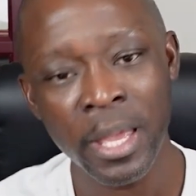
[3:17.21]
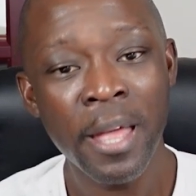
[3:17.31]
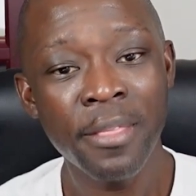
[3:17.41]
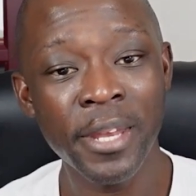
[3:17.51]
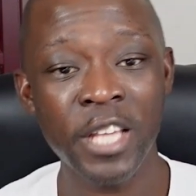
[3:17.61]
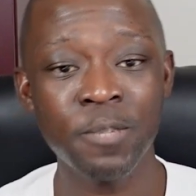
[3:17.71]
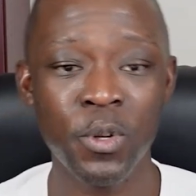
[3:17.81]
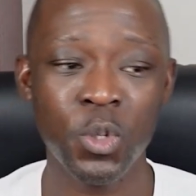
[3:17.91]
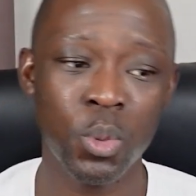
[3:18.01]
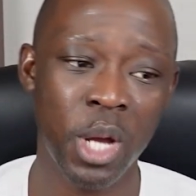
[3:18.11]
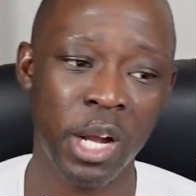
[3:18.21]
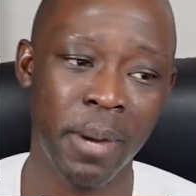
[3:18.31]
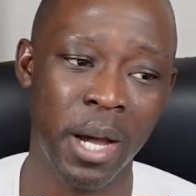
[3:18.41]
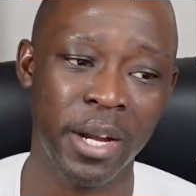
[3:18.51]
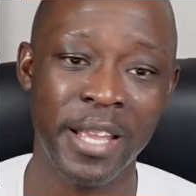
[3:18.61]
The next person we'll talk
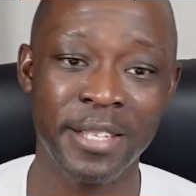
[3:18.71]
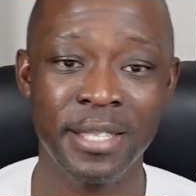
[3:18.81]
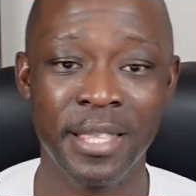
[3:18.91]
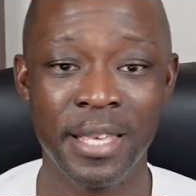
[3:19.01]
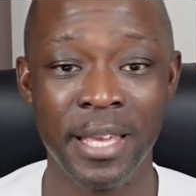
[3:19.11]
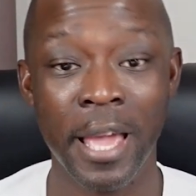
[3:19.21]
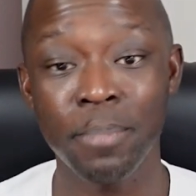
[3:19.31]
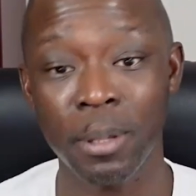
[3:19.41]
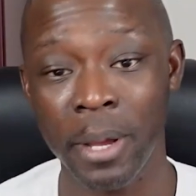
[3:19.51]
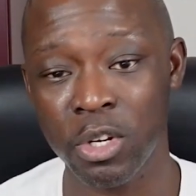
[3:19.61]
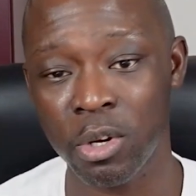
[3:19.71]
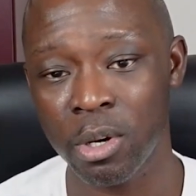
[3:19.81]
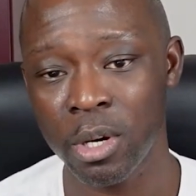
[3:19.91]
about is the implementer.